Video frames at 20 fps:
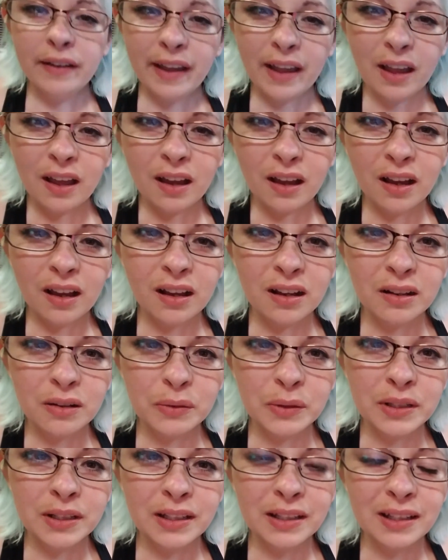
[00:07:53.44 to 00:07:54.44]
Yeah,
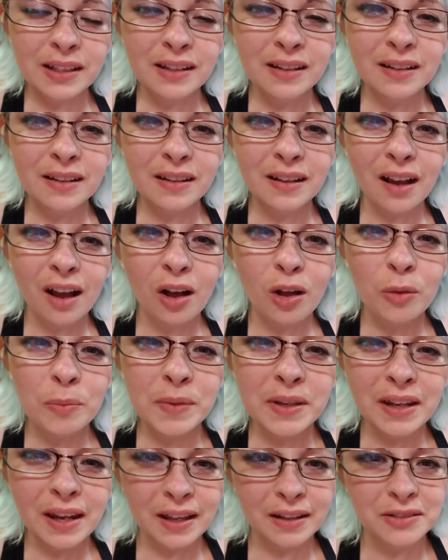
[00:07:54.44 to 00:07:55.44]
we need
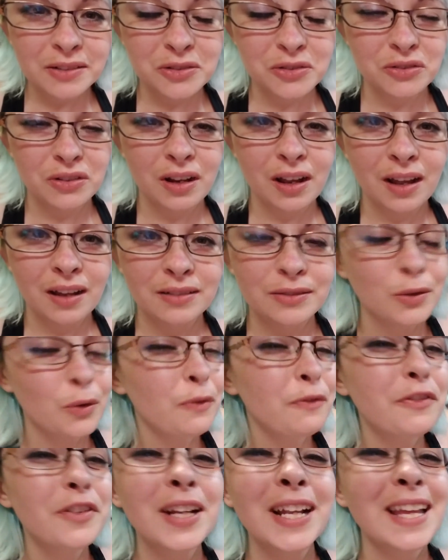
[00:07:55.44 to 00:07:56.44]
almond extract. Don't
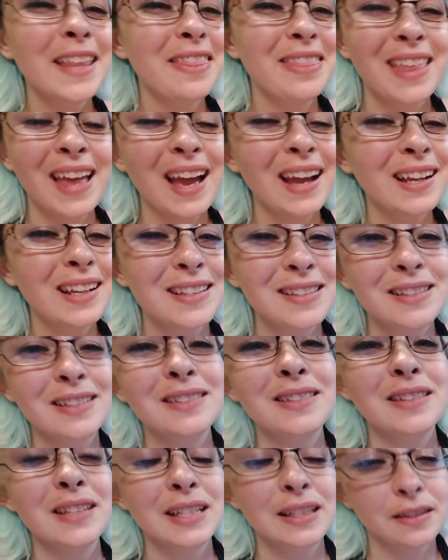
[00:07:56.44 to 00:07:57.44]
forget that because
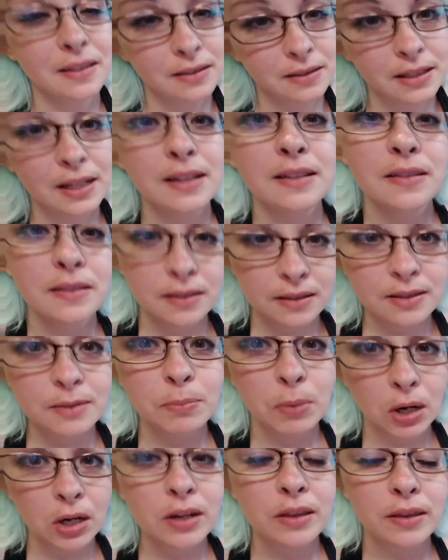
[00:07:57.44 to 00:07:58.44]
that's like the tastiest
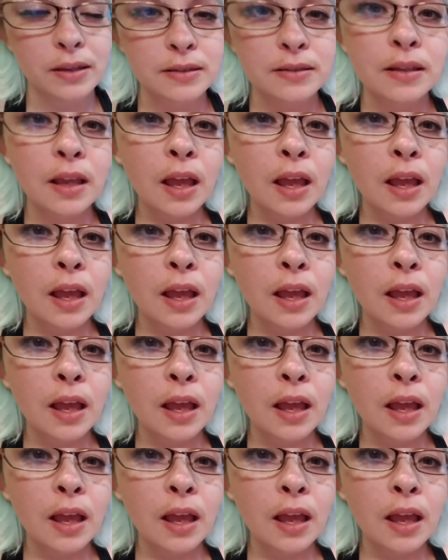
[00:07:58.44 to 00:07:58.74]
part of this.